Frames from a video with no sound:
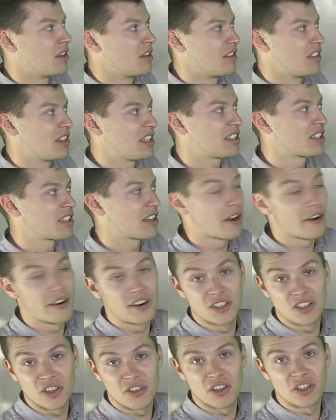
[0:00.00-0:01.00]
These
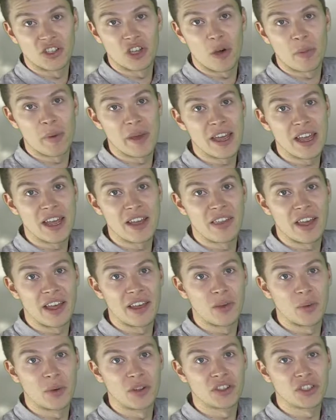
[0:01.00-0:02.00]
scenarios on the top here, they're
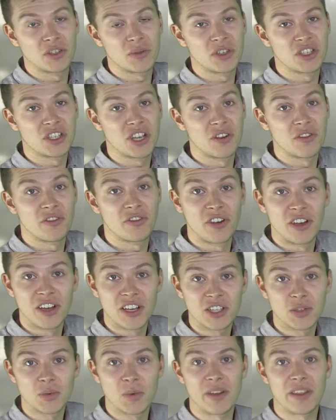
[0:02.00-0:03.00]
the ones that we showed
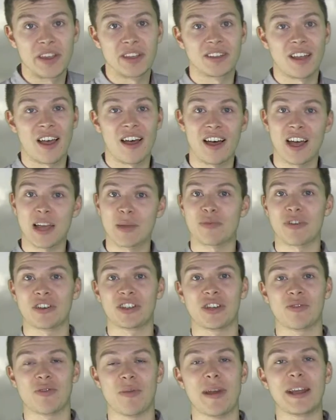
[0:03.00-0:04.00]
first, where there's that high
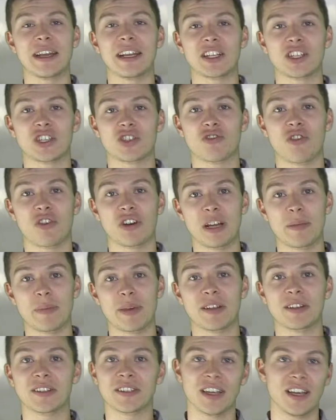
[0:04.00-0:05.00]
pressure remaining strongly
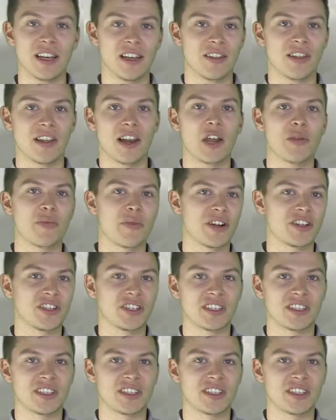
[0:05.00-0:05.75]
built, the low pressure